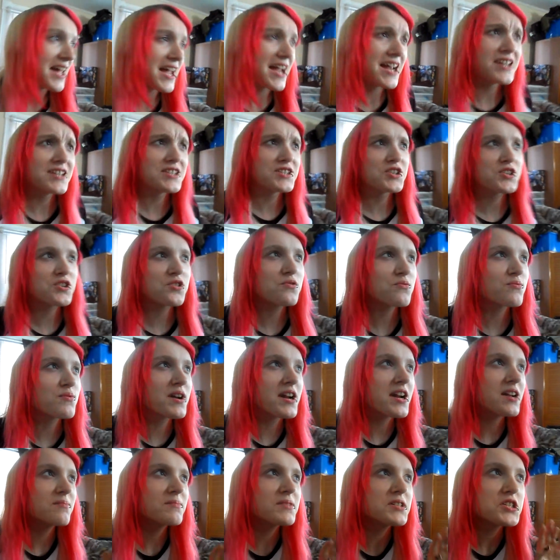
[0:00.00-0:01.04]
and she'll
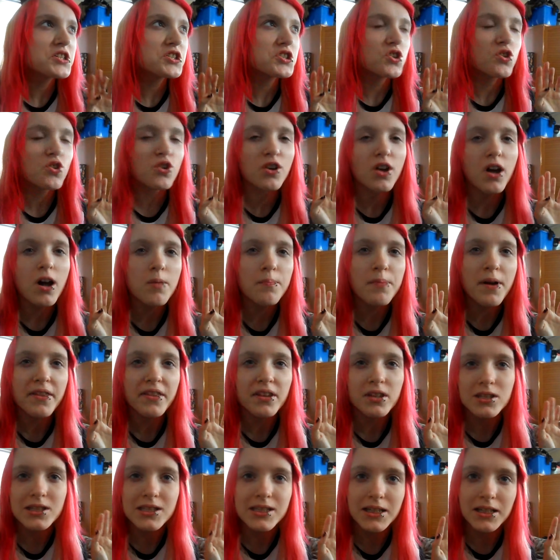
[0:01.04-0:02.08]
randomly just look up
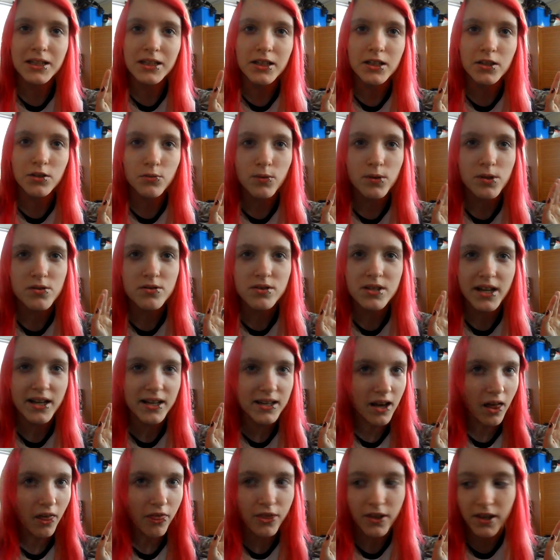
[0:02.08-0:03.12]
at the ceiling when there's,
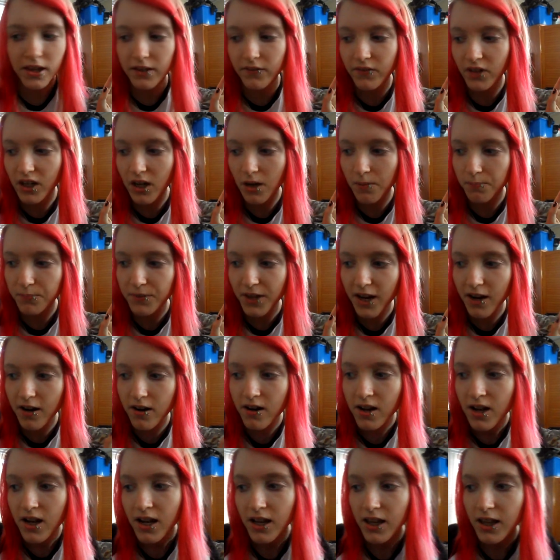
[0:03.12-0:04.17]
like, nothing even up
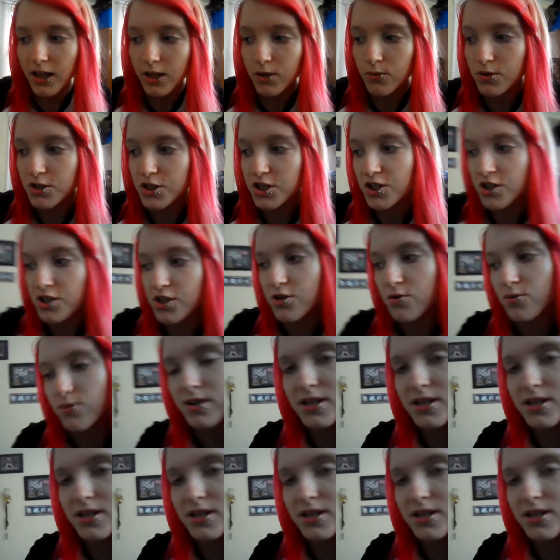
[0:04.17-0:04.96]
there, like what she's